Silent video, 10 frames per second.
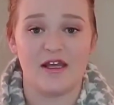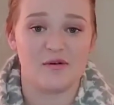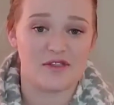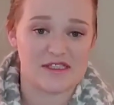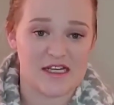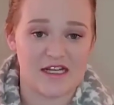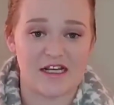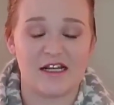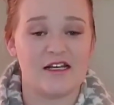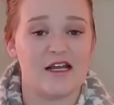And we did,
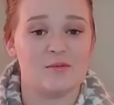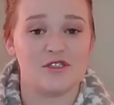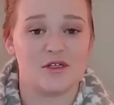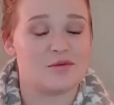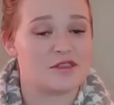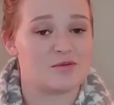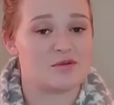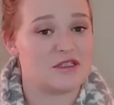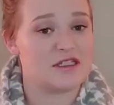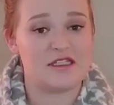and MJ was a
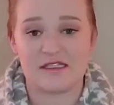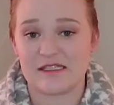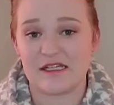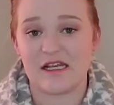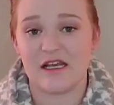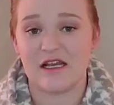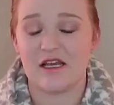really easy,